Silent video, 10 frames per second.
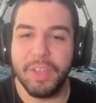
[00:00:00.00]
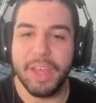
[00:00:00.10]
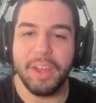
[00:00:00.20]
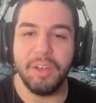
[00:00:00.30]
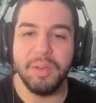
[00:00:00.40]

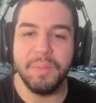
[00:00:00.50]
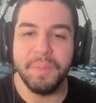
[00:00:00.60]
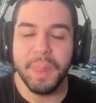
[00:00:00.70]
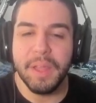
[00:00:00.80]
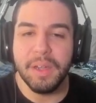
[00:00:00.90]
light cone,
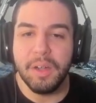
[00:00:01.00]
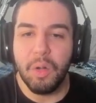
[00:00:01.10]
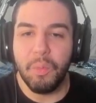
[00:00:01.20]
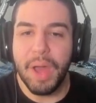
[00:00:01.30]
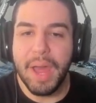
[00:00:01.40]

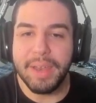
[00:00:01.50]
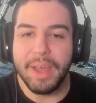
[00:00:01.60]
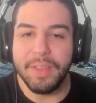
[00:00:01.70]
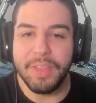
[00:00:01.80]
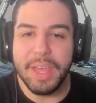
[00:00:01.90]
when
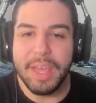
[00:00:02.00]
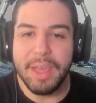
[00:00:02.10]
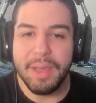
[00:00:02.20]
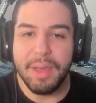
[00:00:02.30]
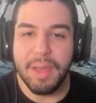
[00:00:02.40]

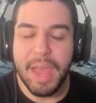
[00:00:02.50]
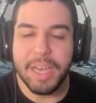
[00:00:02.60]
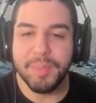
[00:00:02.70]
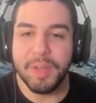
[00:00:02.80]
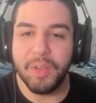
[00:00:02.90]
the
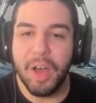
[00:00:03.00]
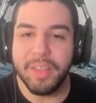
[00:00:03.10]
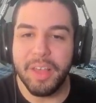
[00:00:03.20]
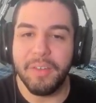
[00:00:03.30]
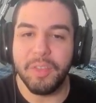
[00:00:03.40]
HP
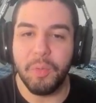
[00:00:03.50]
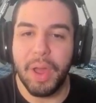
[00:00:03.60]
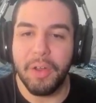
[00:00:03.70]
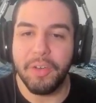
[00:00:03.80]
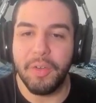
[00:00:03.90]
loss of the
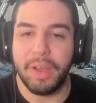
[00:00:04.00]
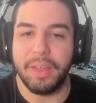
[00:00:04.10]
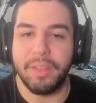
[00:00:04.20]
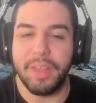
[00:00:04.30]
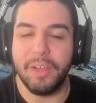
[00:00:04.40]
wearer during
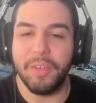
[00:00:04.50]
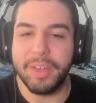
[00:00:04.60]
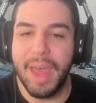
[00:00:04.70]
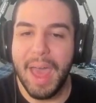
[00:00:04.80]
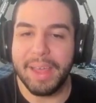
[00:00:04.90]
a single
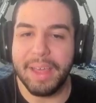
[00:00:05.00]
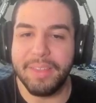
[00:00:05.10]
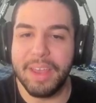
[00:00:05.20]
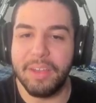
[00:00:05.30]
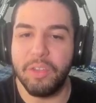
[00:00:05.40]
attack
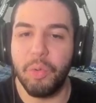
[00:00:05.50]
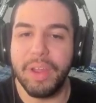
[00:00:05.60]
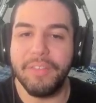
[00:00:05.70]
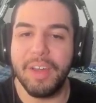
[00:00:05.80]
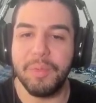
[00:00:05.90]
exceeds
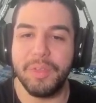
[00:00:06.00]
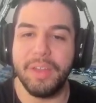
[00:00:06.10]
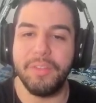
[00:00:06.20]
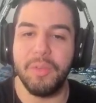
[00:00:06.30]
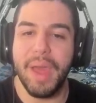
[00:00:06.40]
25%
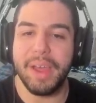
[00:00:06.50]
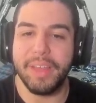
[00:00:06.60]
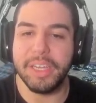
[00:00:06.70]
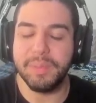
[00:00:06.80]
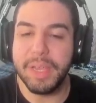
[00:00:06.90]
of their max
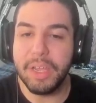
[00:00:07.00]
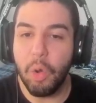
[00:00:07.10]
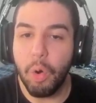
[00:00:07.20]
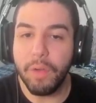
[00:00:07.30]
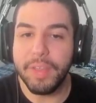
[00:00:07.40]
HP,
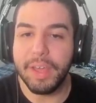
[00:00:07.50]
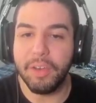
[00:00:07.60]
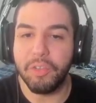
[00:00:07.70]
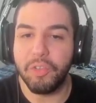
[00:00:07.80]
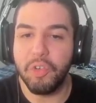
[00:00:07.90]
or if they
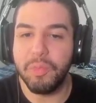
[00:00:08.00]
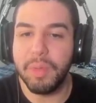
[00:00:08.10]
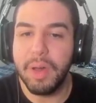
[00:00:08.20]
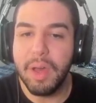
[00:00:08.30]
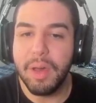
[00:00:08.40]

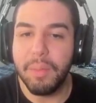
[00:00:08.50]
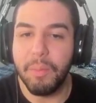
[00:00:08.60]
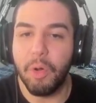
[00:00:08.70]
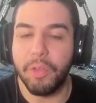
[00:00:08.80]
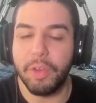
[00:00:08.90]
consume
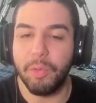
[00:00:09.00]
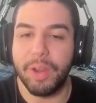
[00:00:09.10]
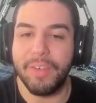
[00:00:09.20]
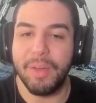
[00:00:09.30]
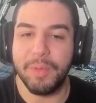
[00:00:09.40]
more than
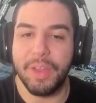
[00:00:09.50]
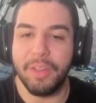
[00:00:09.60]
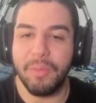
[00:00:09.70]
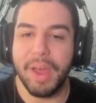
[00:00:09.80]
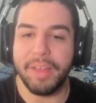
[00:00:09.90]
25% of
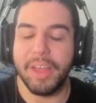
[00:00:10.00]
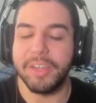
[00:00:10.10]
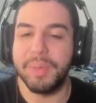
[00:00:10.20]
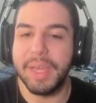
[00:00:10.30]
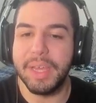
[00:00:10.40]
their max
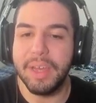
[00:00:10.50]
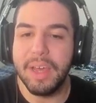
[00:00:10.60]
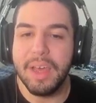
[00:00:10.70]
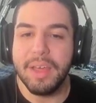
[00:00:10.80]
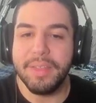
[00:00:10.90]
HP,
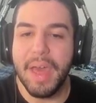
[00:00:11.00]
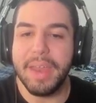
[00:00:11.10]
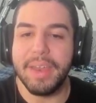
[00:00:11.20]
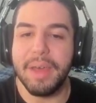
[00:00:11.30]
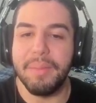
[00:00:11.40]

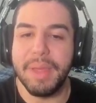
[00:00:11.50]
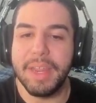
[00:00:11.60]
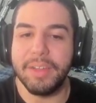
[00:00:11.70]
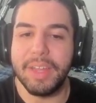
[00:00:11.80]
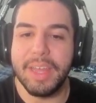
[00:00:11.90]
then
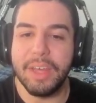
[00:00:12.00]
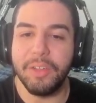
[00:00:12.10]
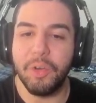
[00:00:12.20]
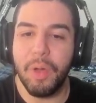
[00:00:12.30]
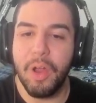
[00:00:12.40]
immediately heal
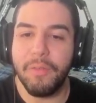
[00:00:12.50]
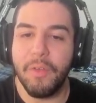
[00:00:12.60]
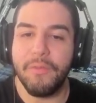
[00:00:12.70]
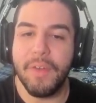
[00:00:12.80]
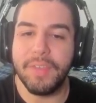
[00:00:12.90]
the wearer for
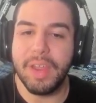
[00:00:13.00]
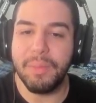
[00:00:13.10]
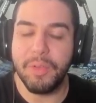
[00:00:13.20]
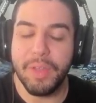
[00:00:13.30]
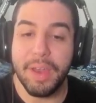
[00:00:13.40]

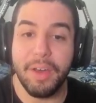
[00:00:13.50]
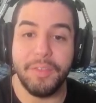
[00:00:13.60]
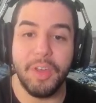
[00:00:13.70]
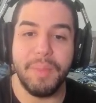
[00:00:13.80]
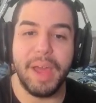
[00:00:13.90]
15% of
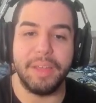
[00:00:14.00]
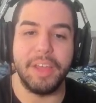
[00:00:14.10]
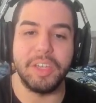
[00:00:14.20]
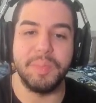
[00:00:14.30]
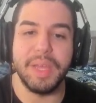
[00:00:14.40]
their max
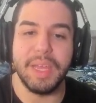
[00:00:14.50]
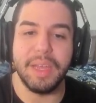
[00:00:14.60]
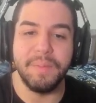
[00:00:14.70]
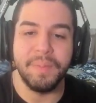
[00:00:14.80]
HP.